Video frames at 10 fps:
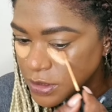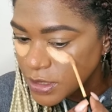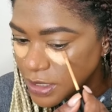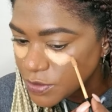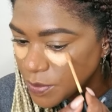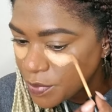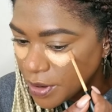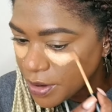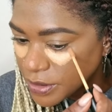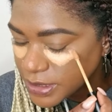So that's where
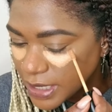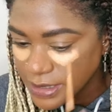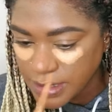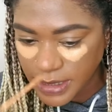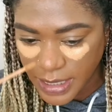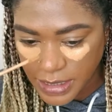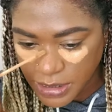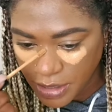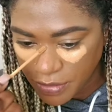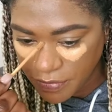prioritizing and
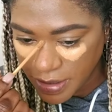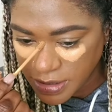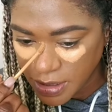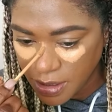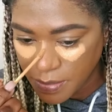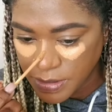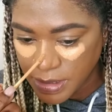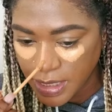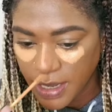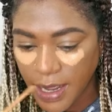sacrificing
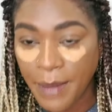comes in.